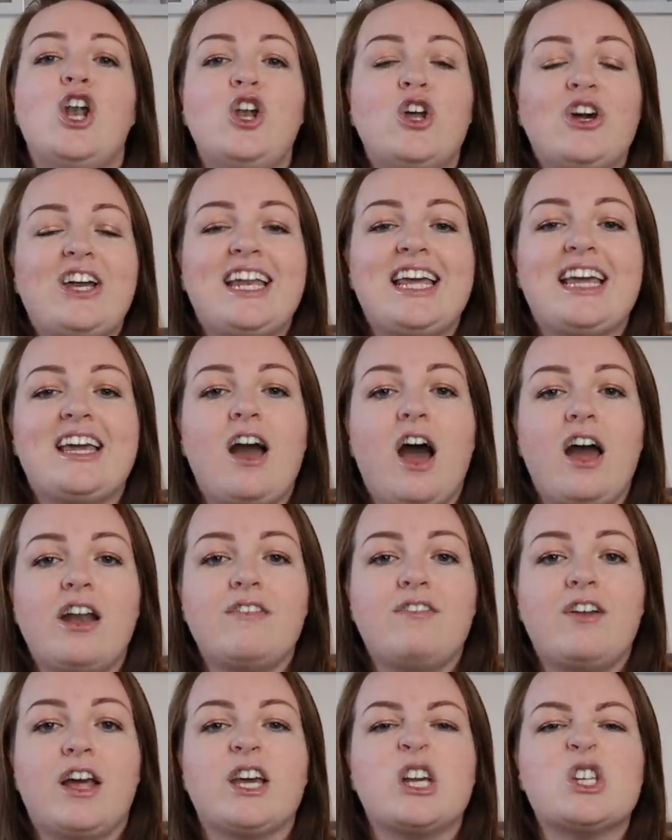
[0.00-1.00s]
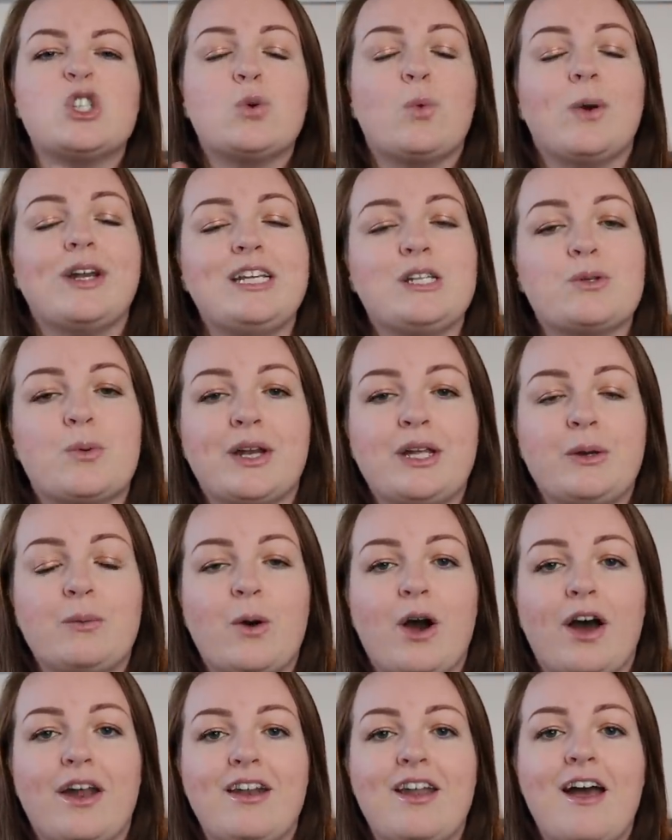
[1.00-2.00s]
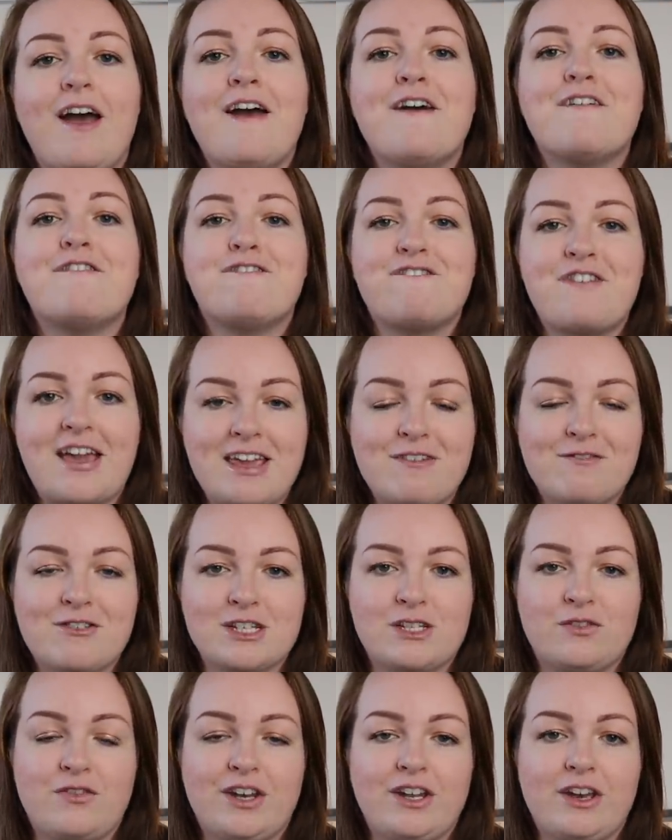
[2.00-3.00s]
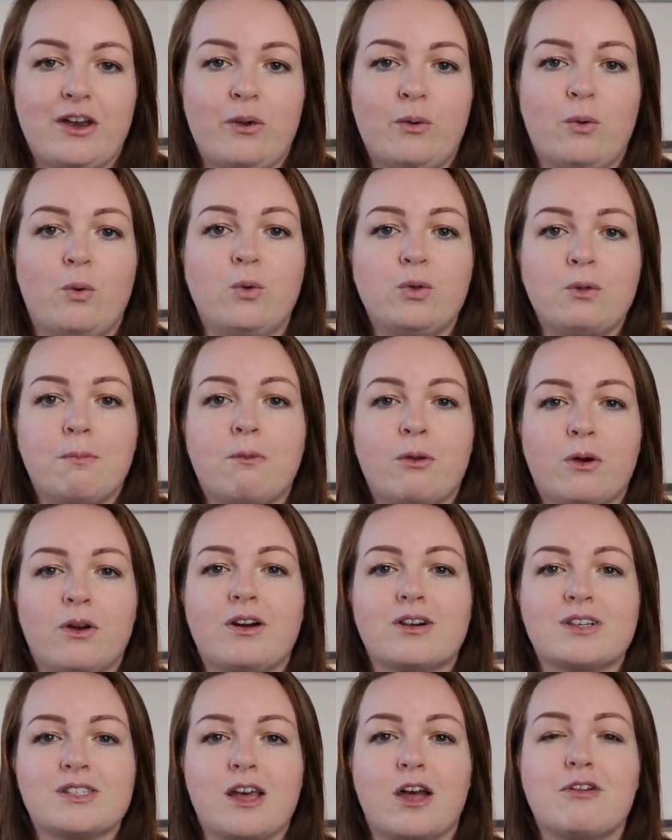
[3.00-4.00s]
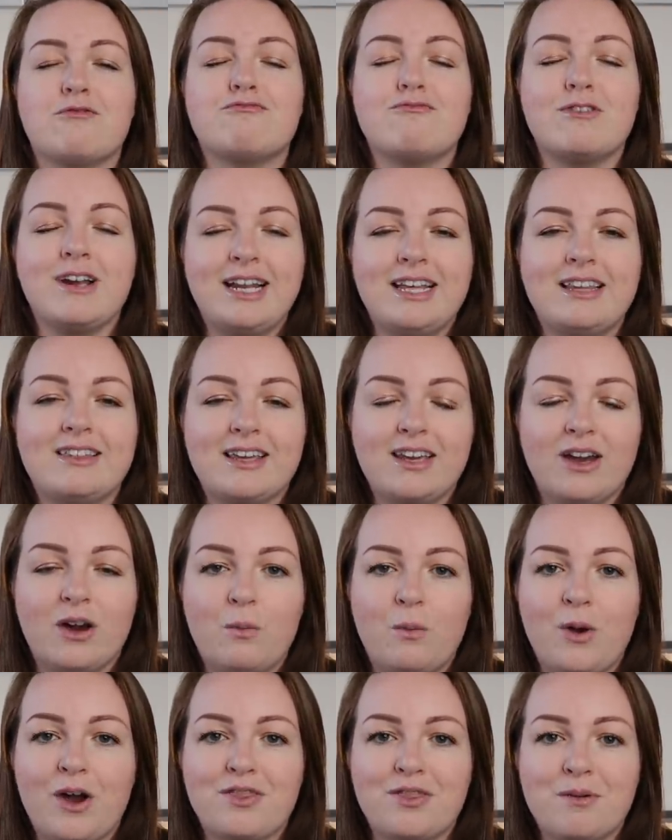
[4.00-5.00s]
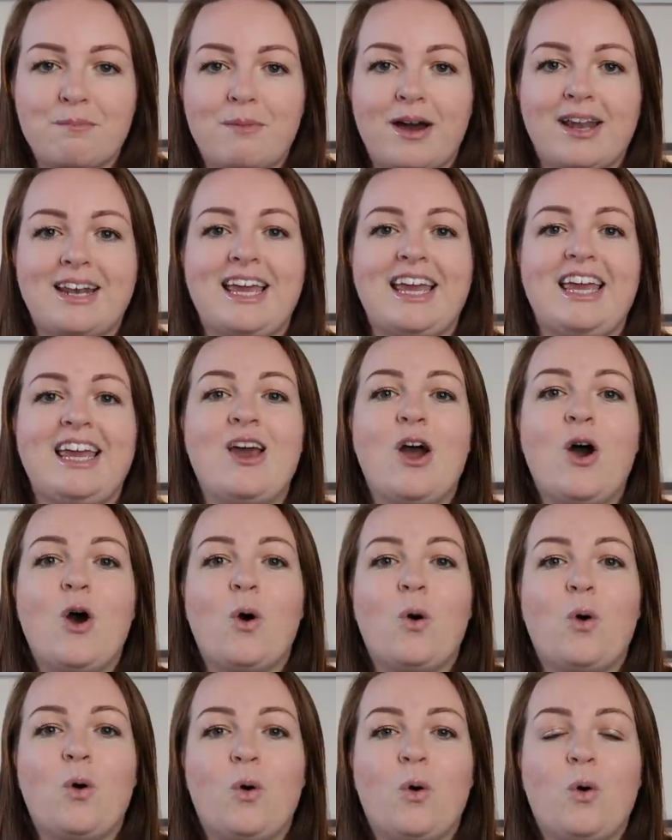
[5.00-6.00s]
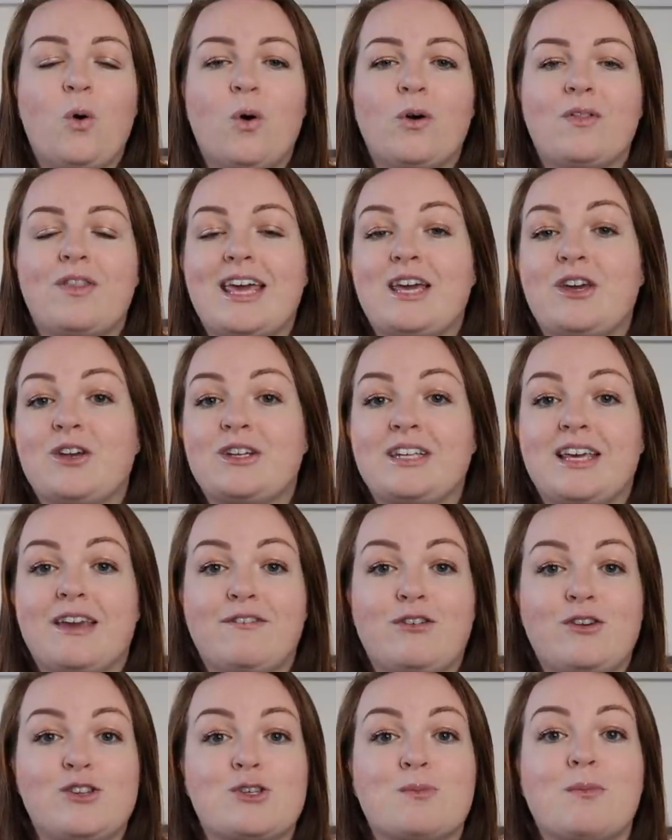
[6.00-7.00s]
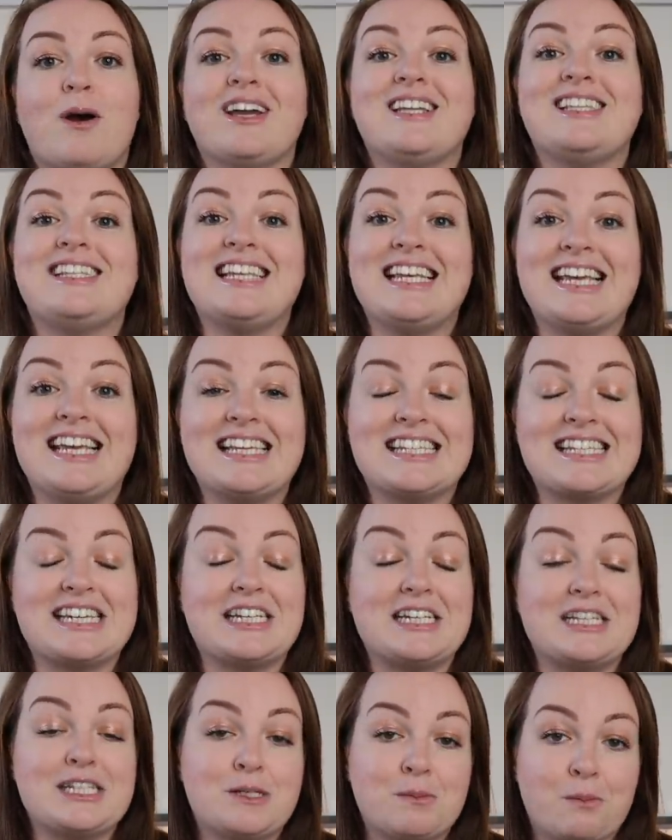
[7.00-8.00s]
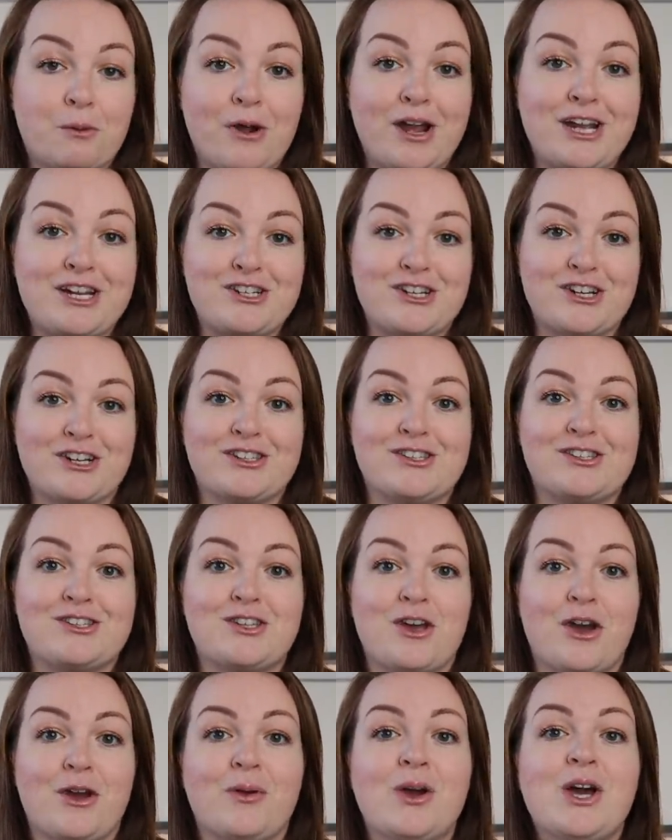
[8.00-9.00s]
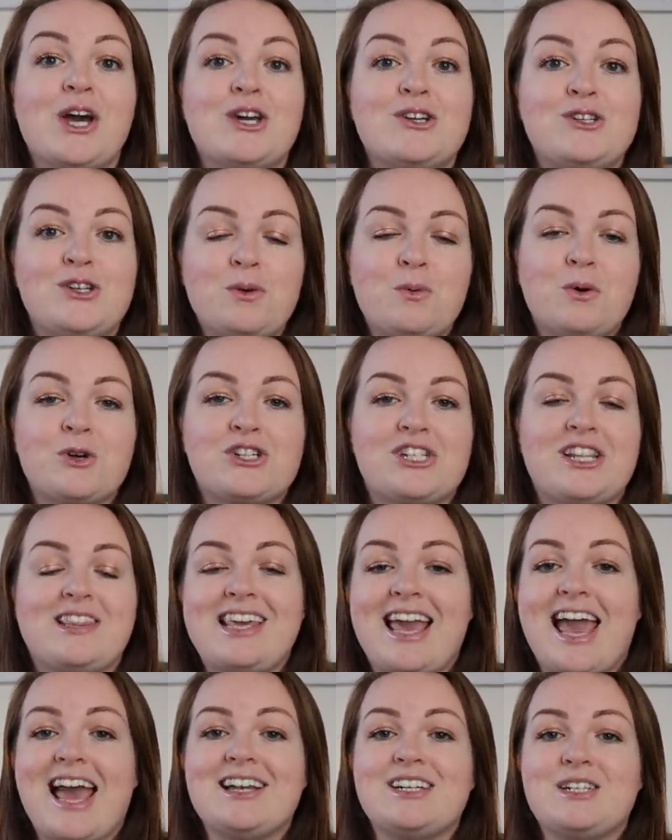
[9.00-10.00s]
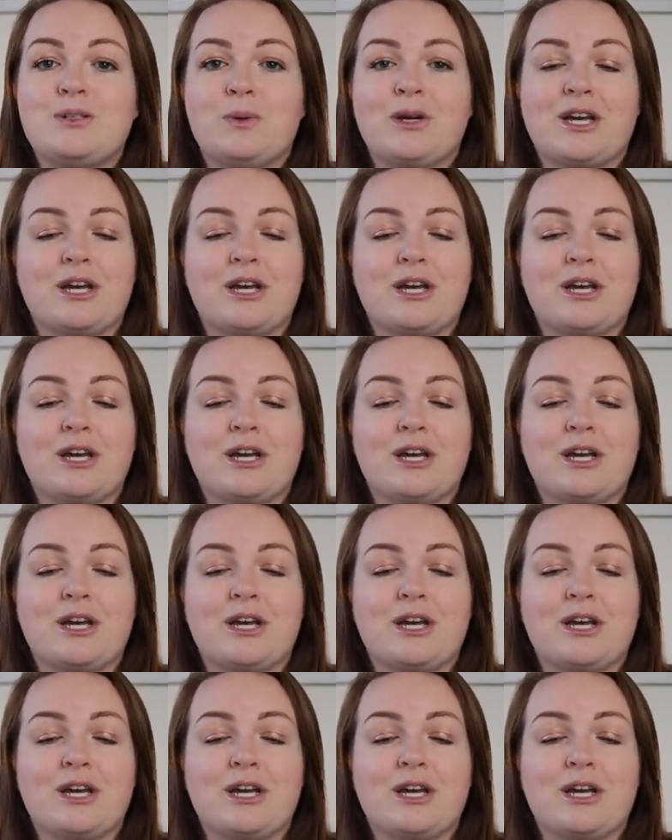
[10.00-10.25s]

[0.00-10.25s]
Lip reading: Look at it kind of like a 2021 favorites video, all the products I really think are worth the money, or they could give you some ideas and inspiration. So do watch to the end.